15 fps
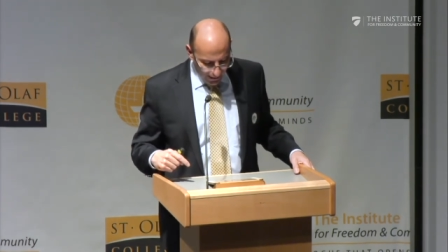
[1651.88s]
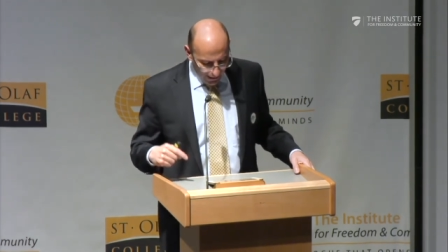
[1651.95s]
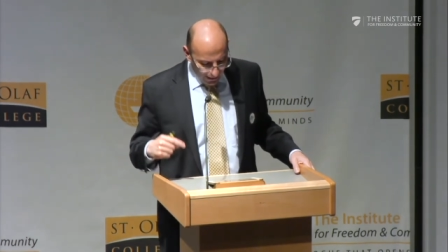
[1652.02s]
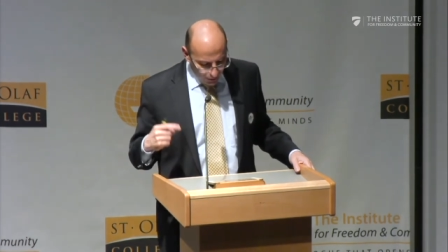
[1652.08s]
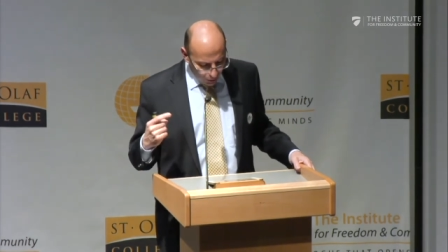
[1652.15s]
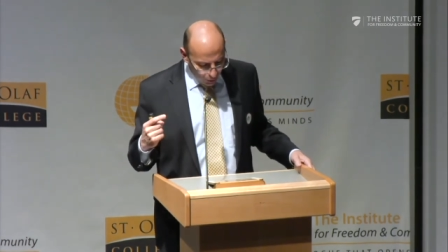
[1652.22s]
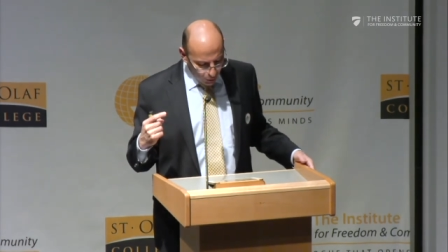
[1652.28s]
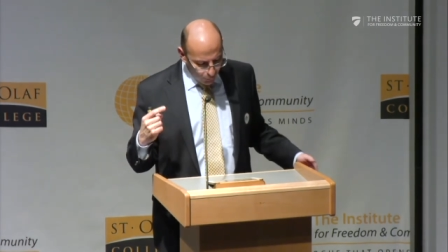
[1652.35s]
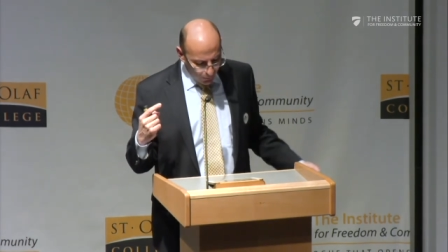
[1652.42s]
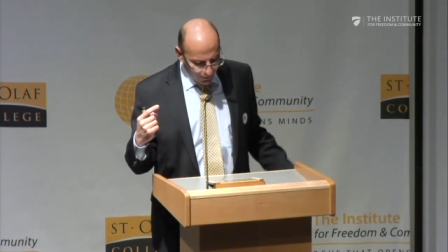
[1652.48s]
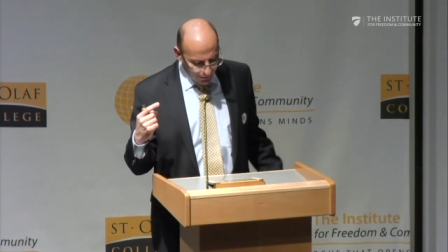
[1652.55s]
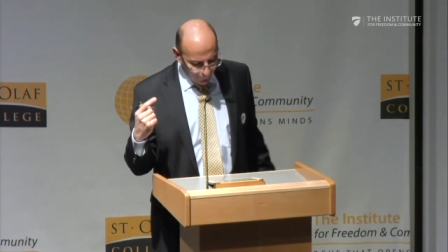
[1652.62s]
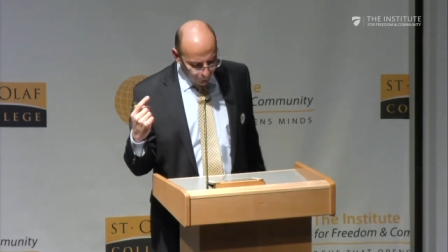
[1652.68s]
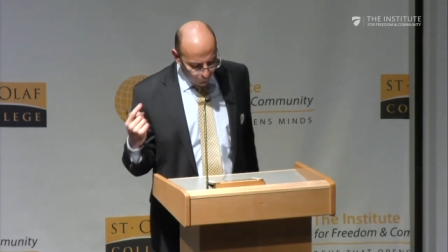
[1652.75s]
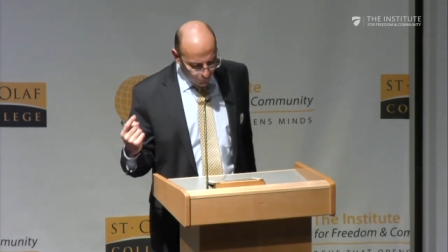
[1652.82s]
along with
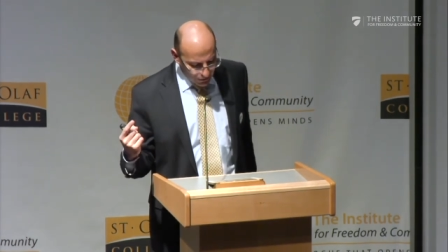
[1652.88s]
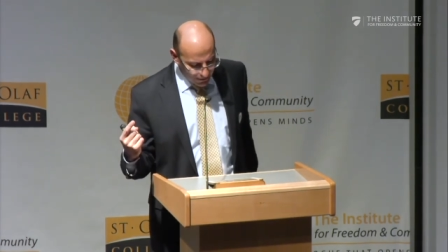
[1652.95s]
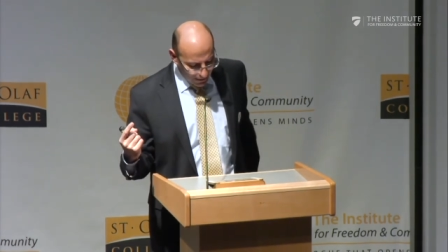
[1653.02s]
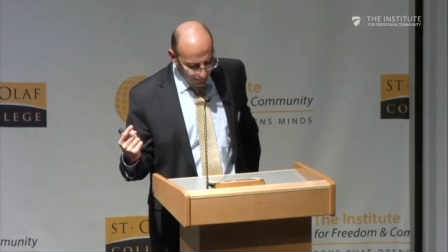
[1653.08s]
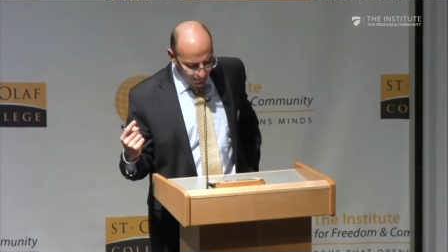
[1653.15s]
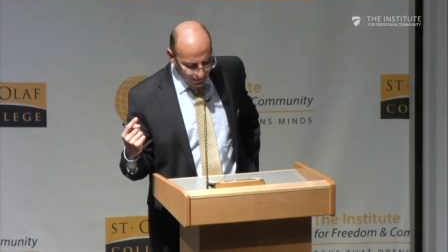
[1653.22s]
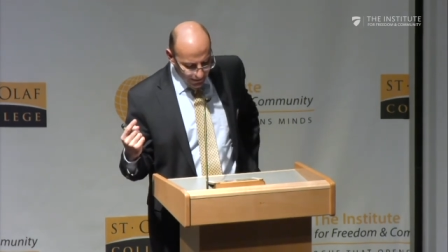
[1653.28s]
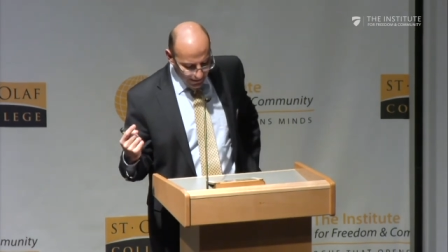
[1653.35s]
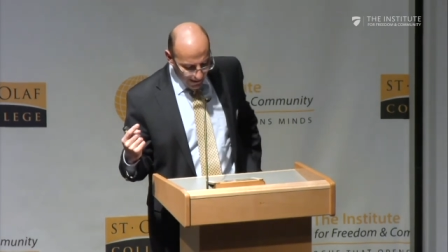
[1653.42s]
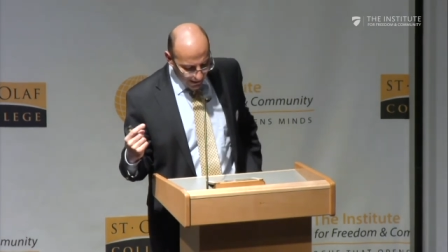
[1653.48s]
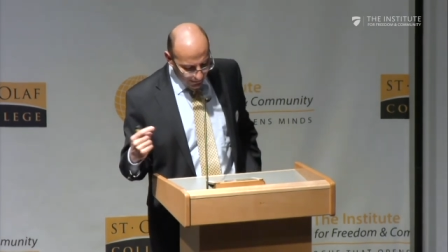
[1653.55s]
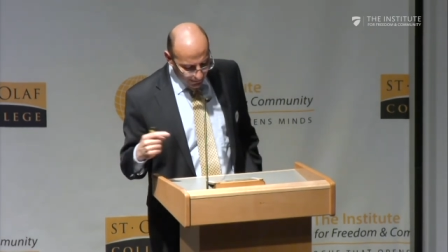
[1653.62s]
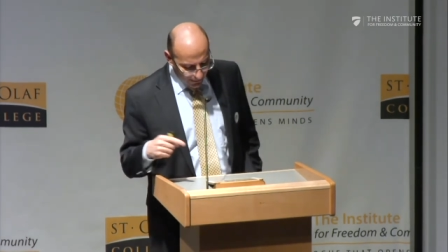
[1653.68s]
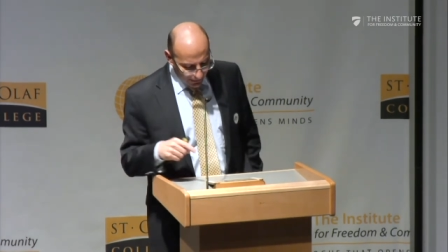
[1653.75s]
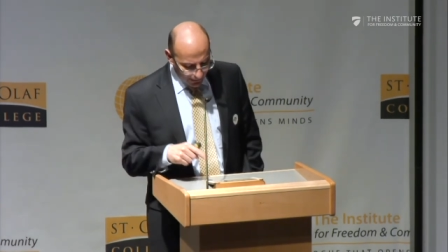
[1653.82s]
the false
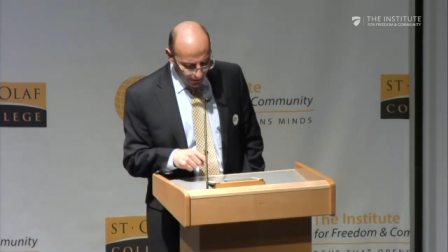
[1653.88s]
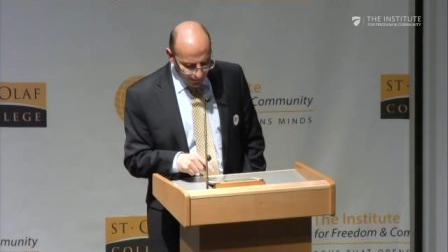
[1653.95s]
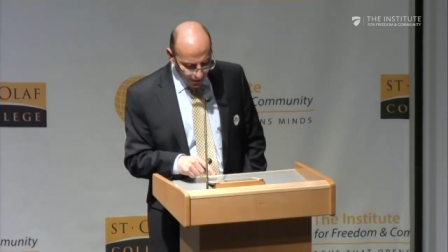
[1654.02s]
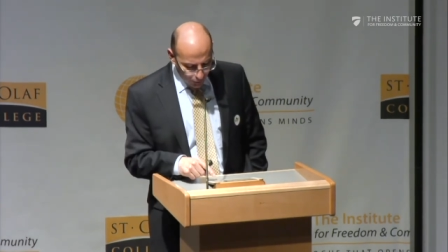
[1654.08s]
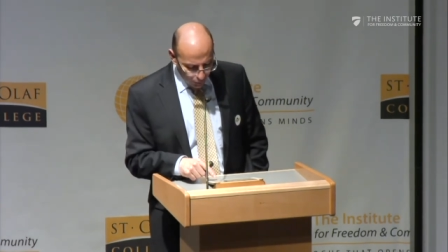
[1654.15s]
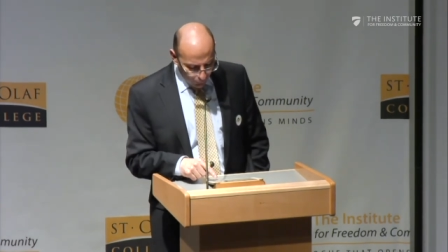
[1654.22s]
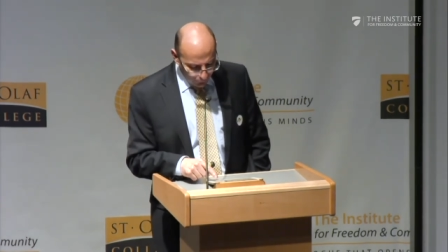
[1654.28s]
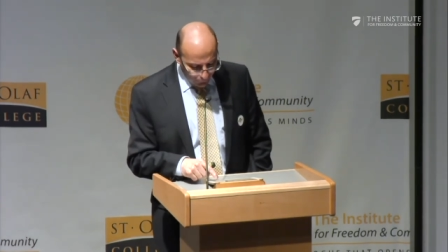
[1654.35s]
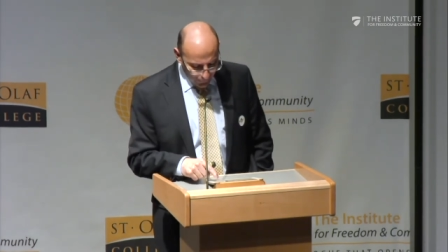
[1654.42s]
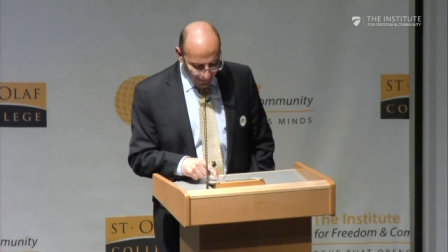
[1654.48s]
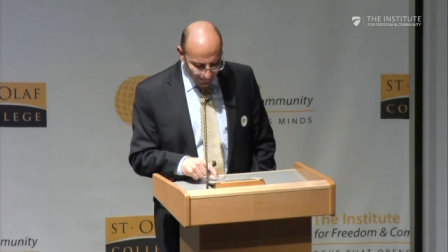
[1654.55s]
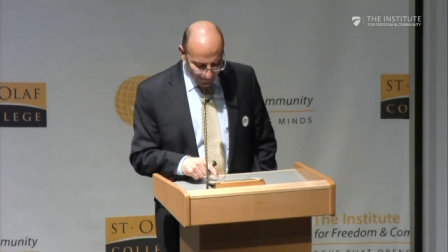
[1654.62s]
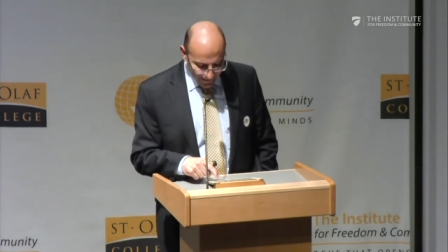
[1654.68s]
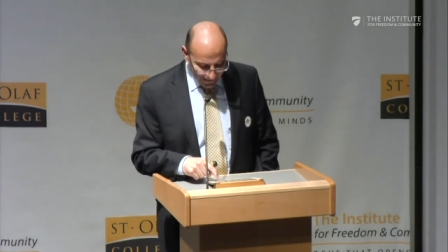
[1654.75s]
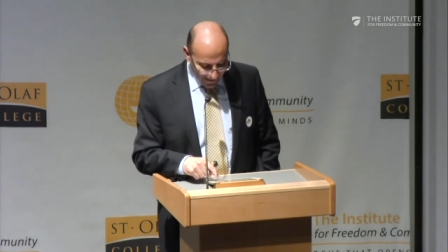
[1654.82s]
understanding that the
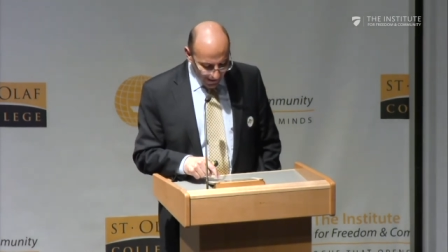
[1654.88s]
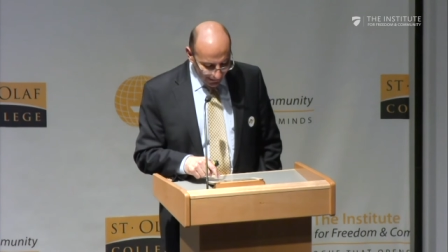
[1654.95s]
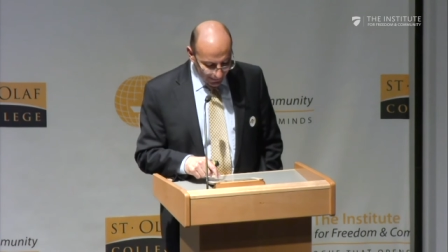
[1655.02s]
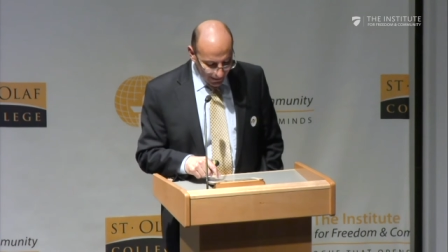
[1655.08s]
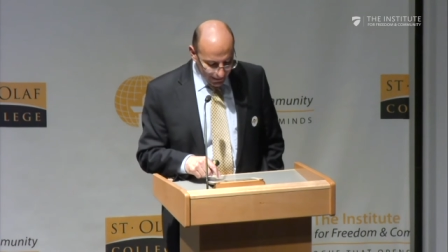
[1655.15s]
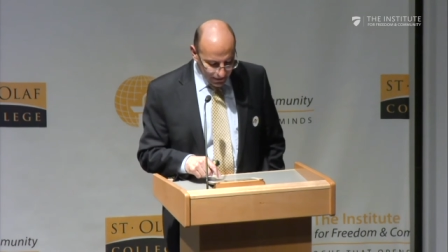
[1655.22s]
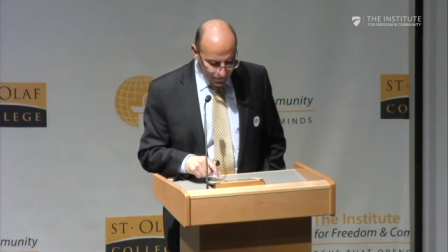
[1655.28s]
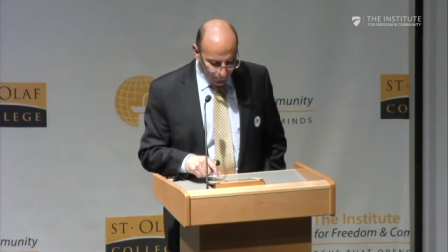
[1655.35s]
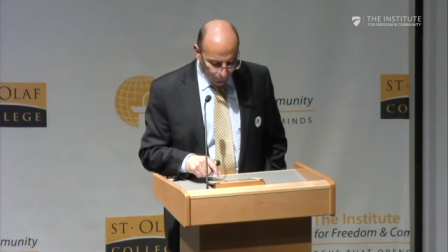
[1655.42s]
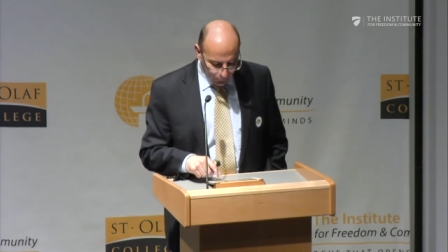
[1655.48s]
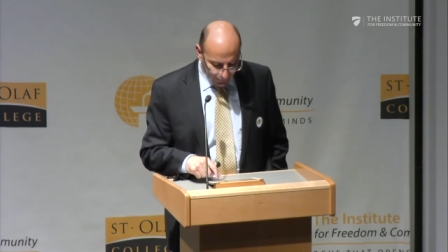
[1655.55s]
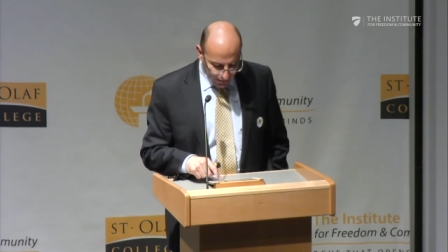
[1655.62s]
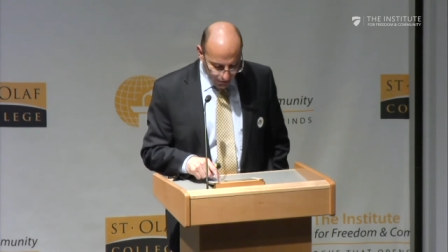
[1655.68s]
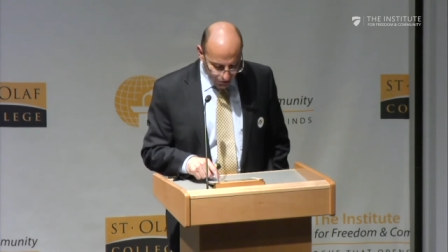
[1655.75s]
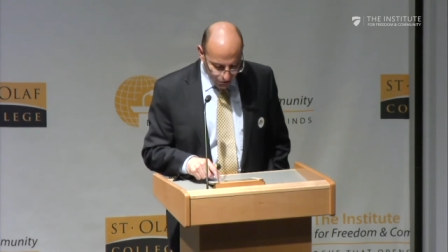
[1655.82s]
conflict is at its
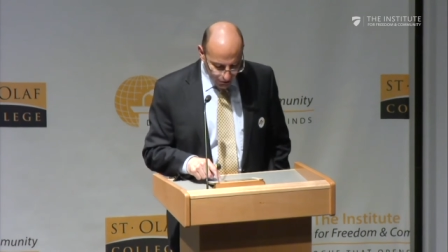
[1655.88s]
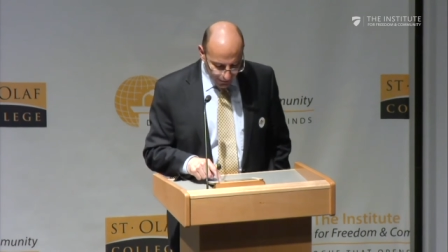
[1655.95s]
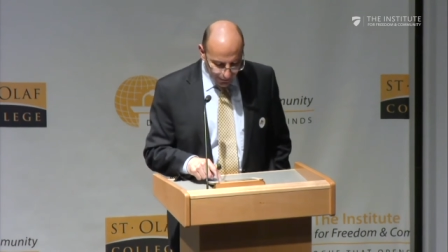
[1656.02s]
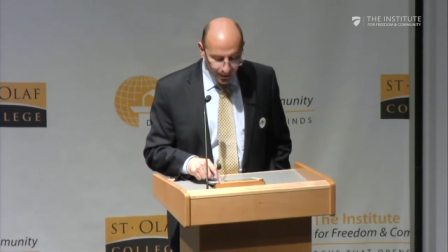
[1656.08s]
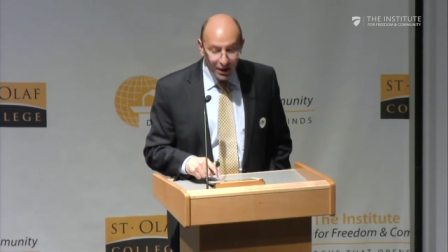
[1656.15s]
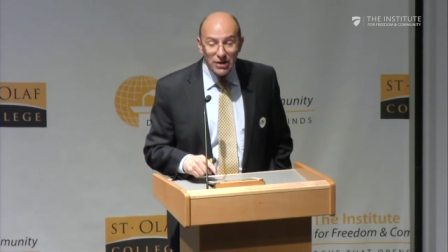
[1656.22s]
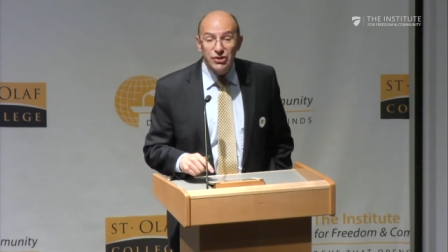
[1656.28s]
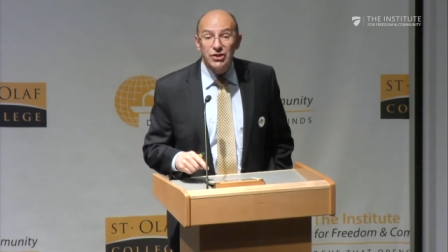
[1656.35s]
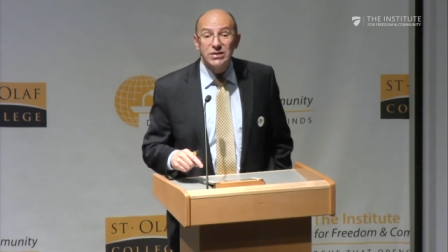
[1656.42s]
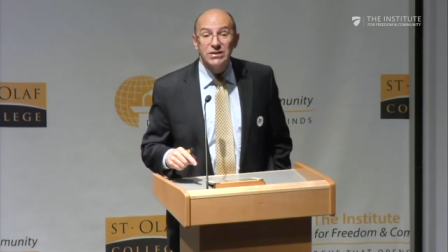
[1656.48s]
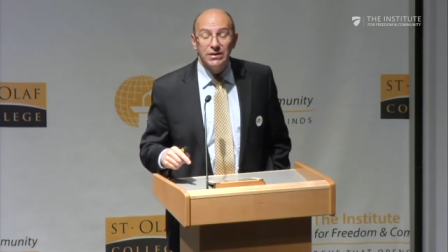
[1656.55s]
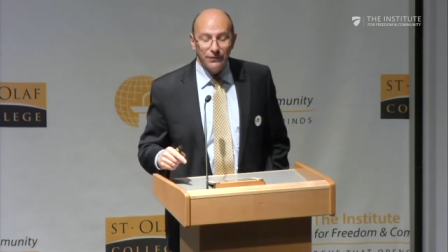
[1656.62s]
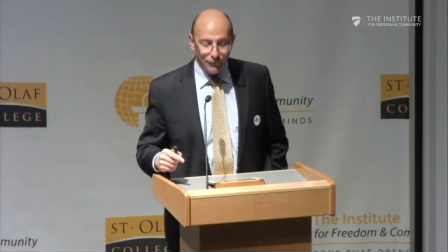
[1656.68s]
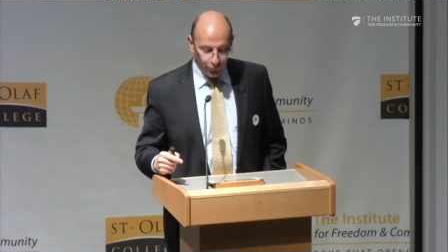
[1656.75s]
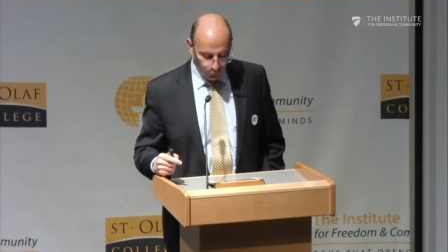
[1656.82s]
foundation
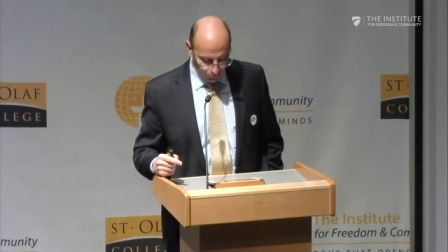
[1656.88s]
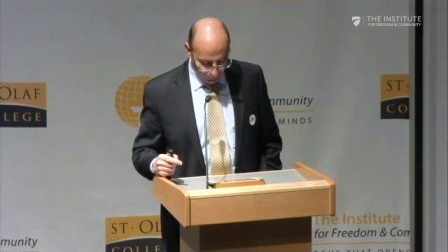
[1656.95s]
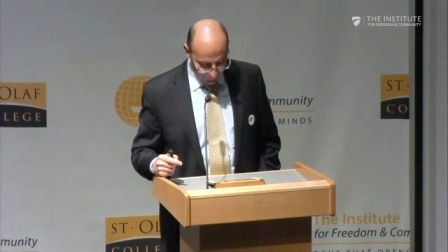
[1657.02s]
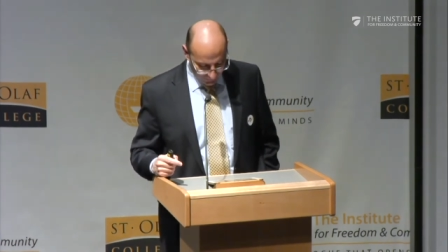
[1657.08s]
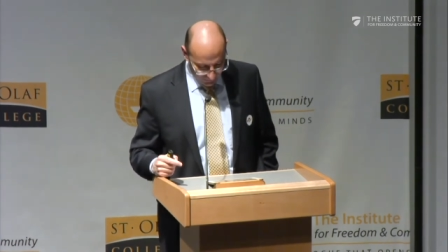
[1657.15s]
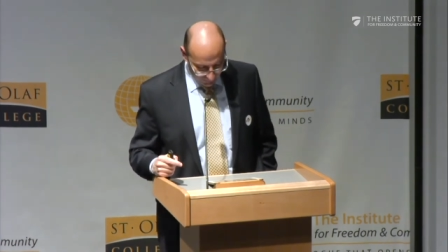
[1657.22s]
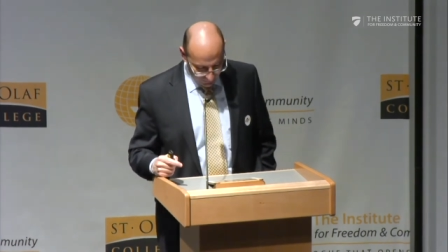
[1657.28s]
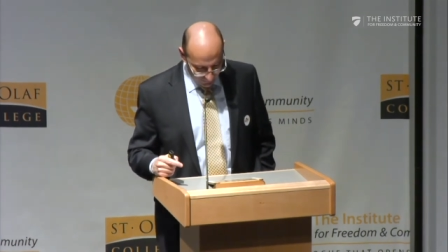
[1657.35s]
religiously formed.